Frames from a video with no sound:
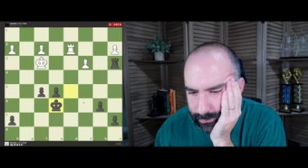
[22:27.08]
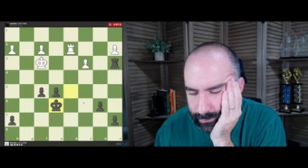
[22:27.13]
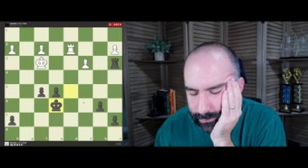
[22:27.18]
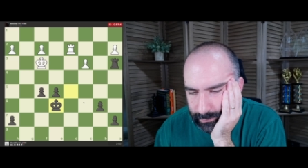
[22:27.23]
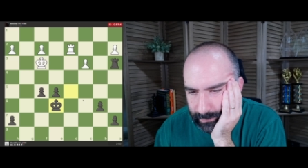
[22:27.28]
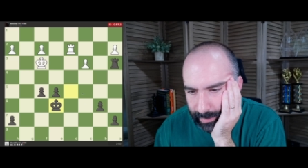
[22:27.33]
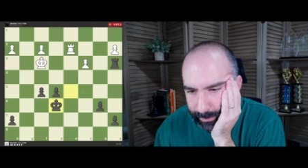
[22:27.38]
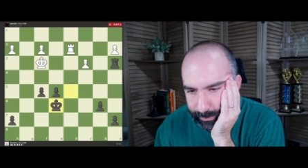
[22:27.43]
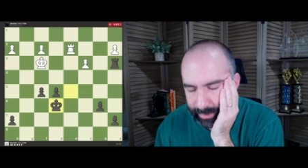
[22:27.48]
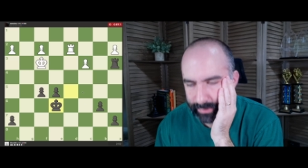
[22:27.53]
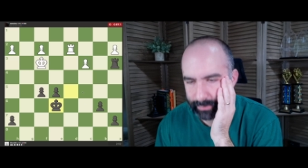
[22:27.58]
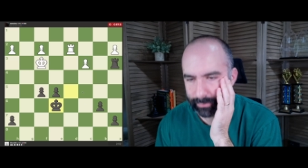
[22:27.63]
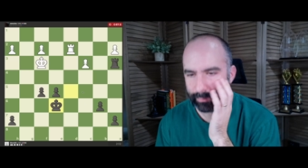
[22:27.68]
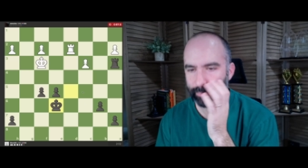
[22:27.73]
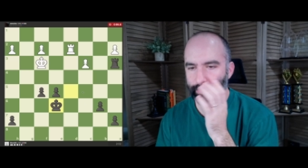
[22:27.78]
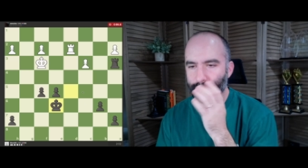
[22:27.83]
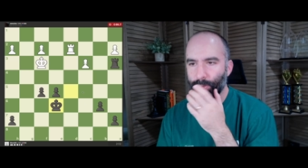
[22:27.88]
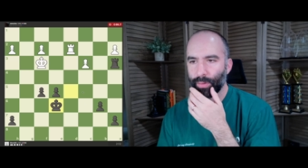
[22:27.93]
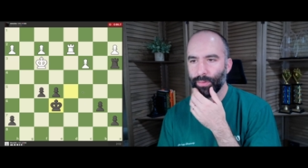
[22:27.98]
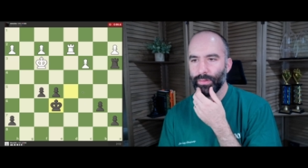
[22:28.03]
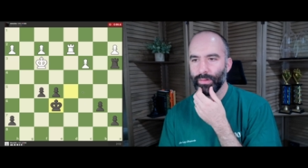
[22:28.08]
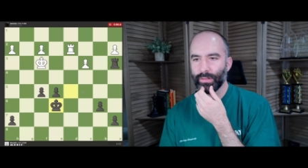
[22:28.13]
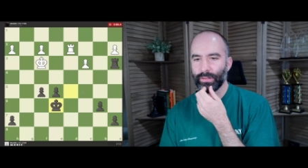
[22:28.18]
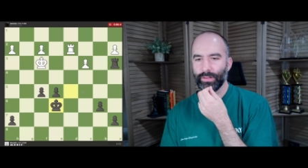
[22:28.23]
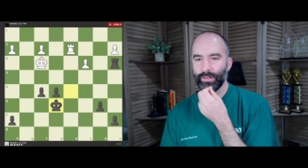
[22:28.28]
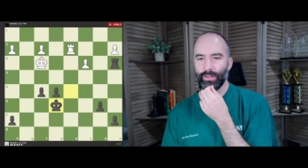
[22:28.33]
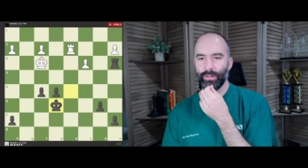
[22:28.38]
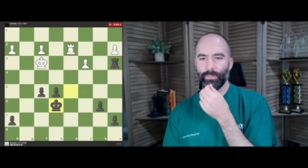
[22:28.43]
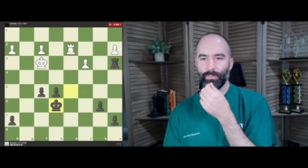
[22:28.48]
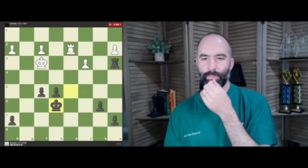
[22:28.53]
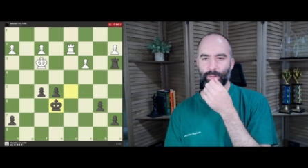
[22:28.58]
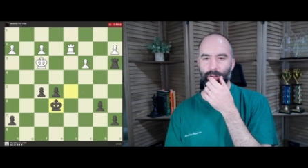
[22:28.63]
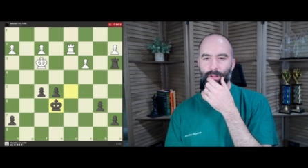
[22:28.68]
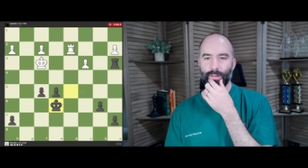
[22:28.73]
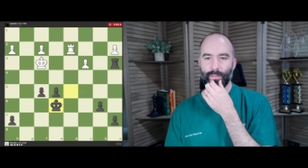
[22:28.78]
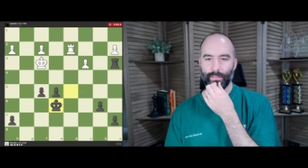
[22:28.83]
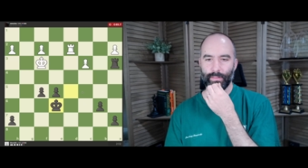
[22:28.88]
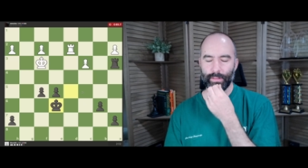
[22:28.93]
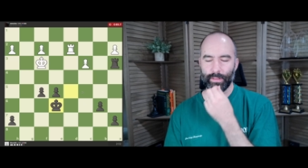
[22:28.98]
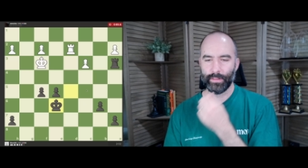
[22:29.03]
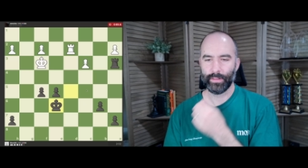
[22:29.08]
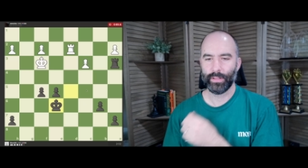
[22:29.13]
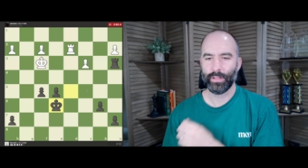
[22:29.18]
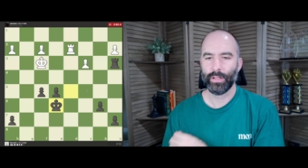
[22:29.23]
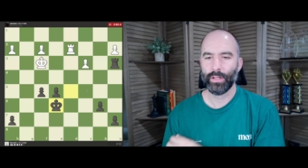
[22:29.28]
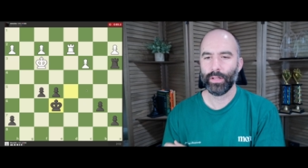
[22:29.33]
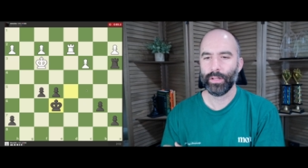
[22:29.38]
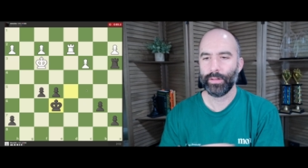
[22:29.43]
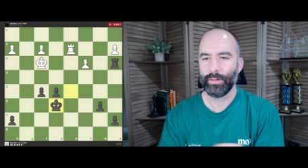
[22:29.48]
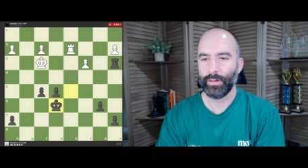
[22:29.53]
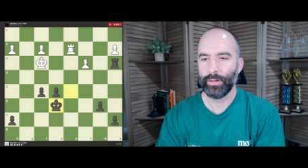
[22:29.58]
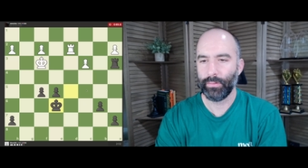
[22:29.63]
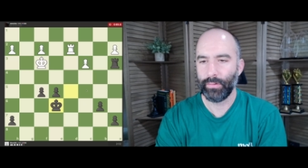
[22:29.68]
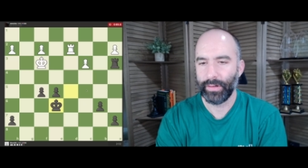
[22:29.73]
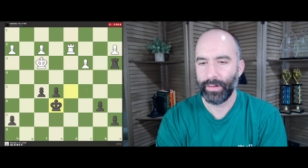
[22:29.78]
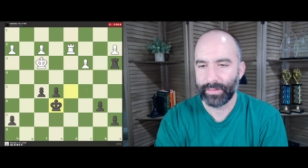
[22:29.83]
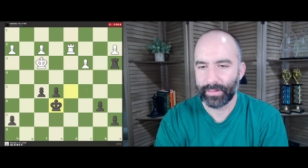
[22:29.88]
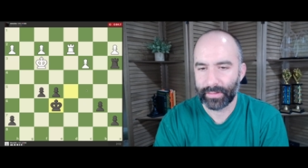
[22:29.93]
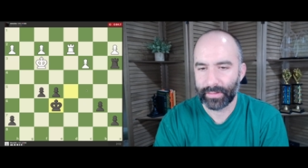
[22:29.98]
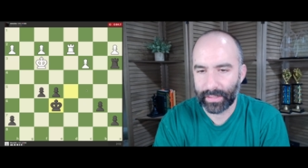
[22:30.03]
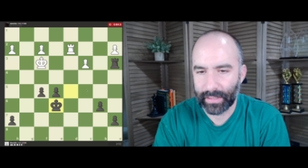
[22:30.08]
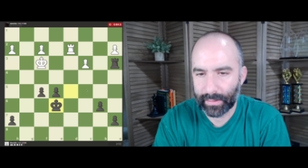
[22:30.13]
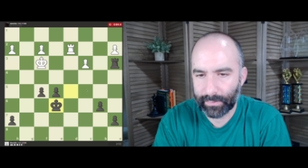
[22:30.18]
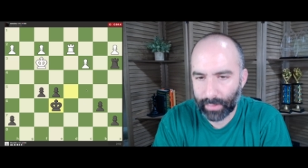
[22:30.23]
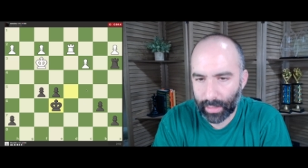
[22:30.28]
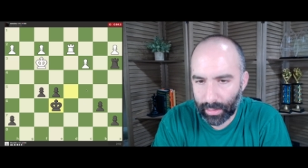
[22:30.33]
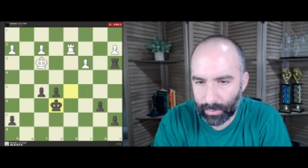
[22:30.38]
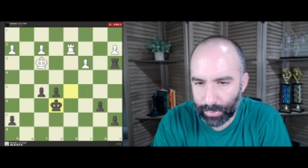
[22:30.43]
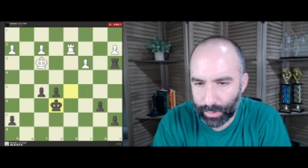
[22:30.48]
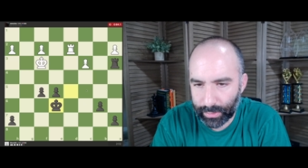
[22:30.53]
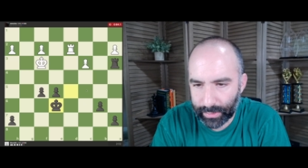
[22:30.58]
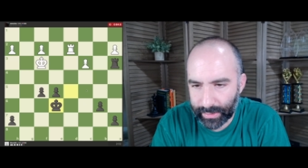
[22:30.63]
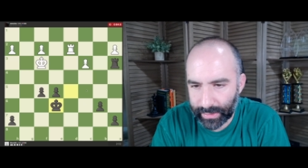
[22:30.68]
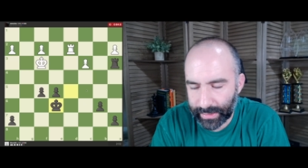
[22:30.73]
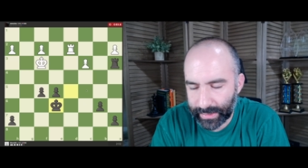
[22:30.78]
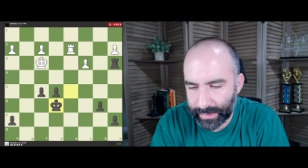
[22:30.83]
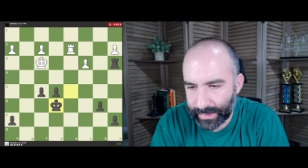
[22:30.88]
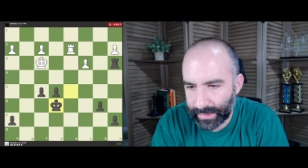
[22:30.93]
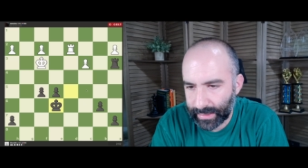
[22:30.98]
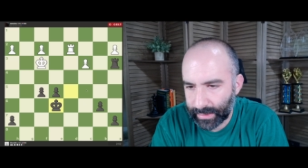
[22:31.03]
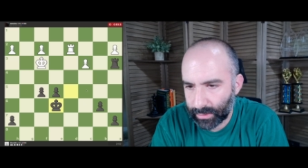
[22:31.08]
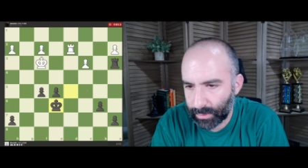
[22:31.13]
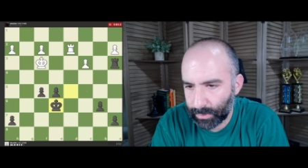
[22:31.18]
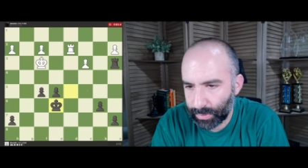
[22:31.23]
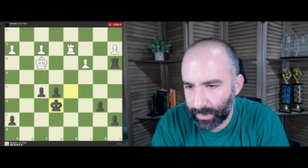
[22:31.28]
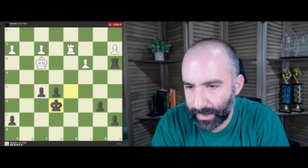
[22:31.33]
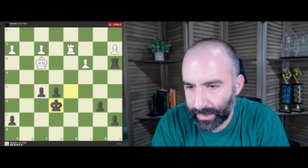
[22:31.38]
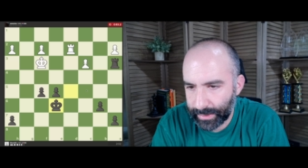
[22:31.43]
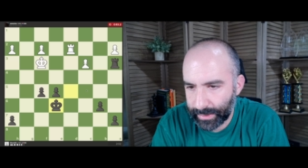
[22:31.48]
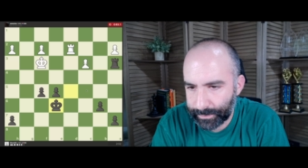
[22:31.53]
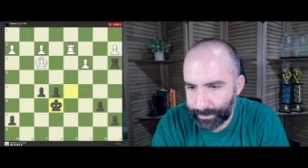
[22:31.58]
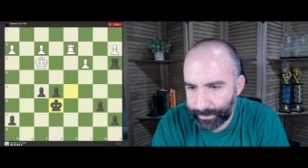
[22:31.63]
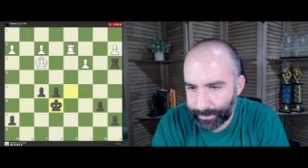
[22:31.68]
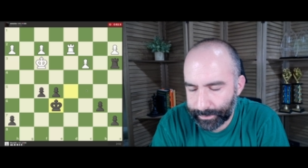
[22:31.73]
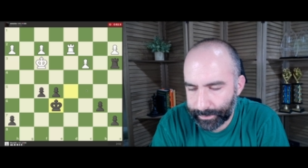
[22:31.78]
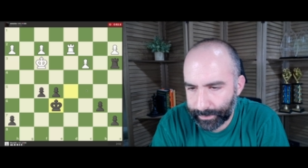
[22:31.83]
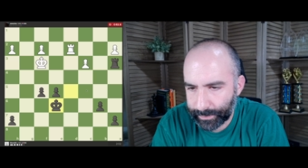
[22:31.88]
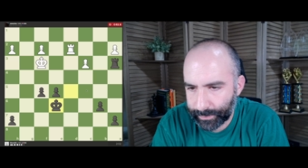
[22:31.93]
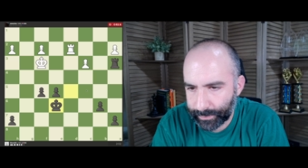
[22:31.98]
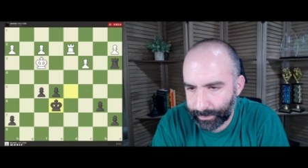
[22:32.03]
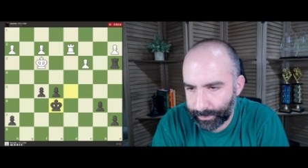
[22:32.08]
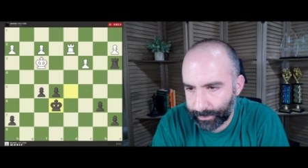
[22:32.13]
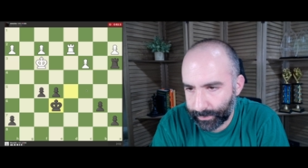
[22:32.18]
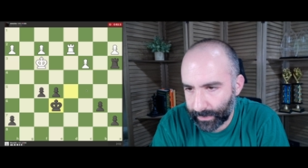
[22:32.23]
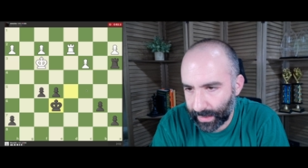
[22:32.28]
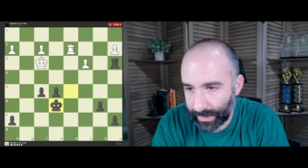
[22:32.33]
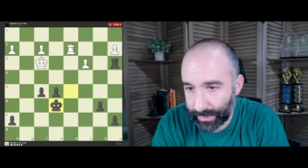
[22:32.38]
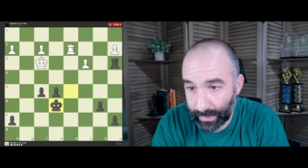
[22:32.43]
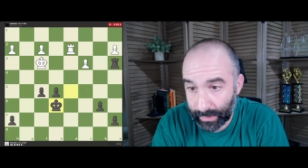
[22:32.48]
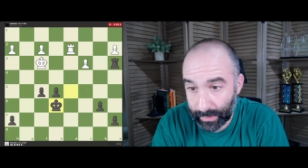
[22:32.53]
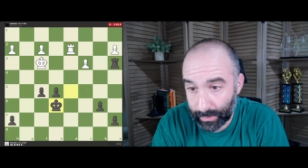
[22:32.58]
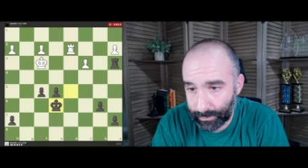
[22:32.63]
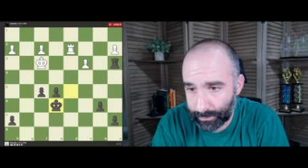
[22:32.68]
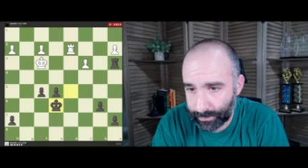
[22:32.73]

I mean, both look good, but no reason to give our opponent any counterplay, I think.